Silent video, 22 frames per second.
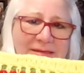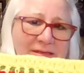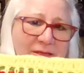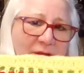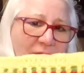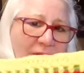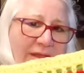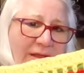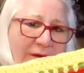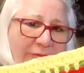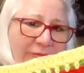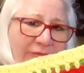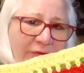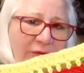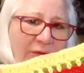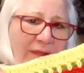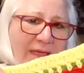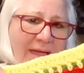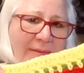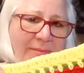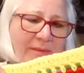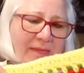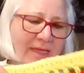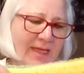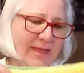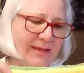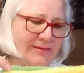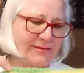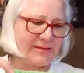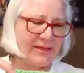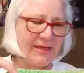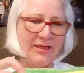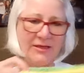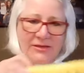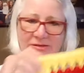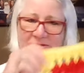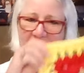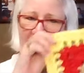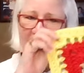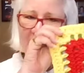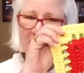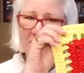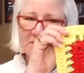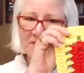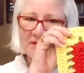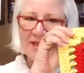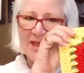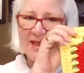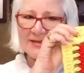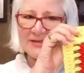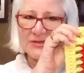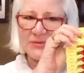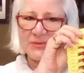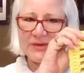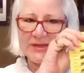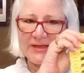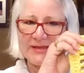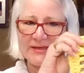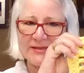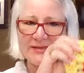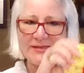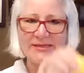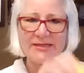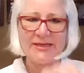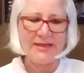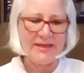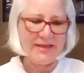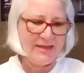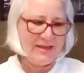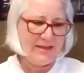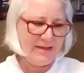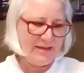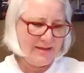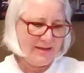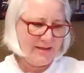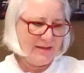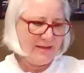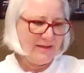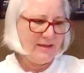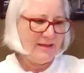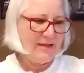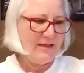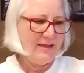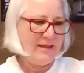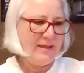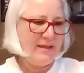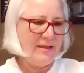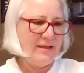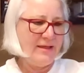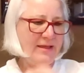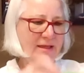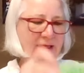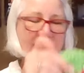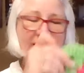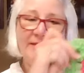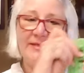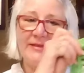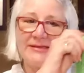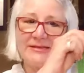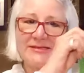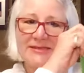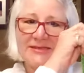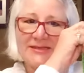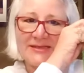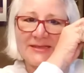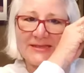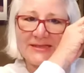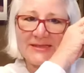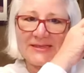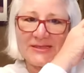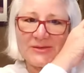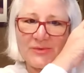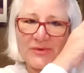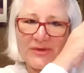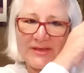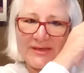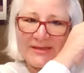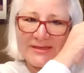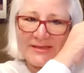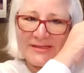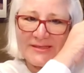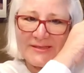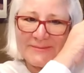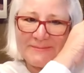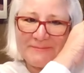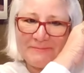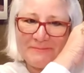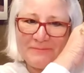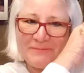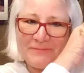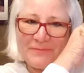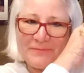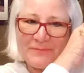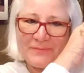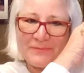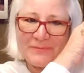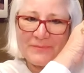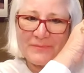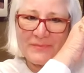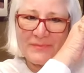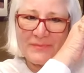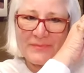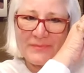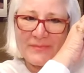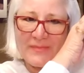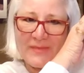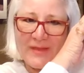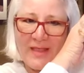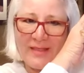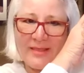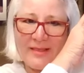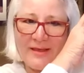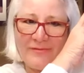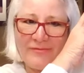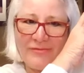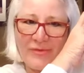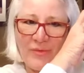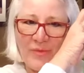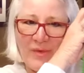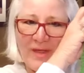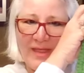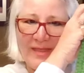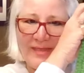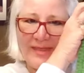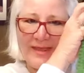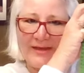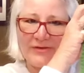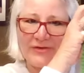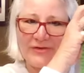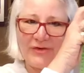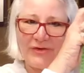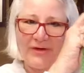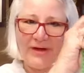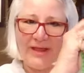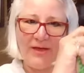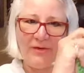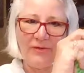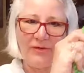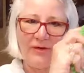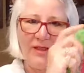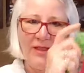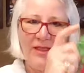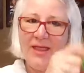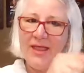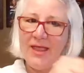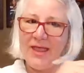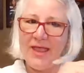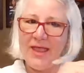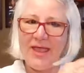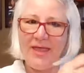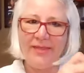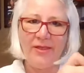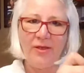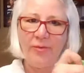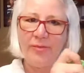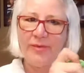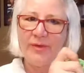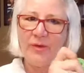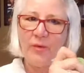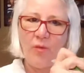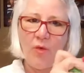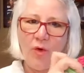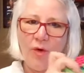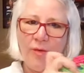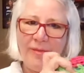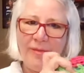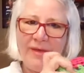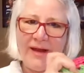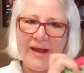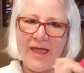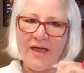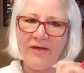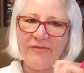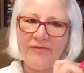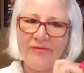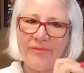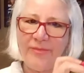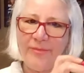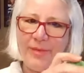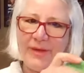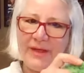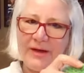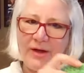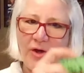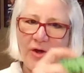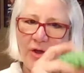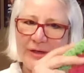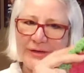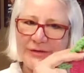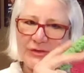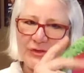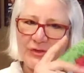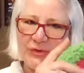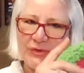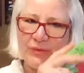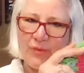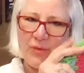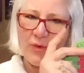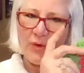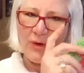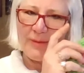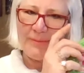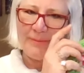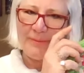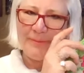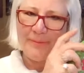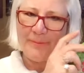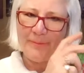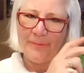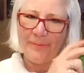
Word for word: So I'll get a few lapgans. So that was last week's. And this is this week's. I love the way they turn out. And they'll be warm enough, but not too warm.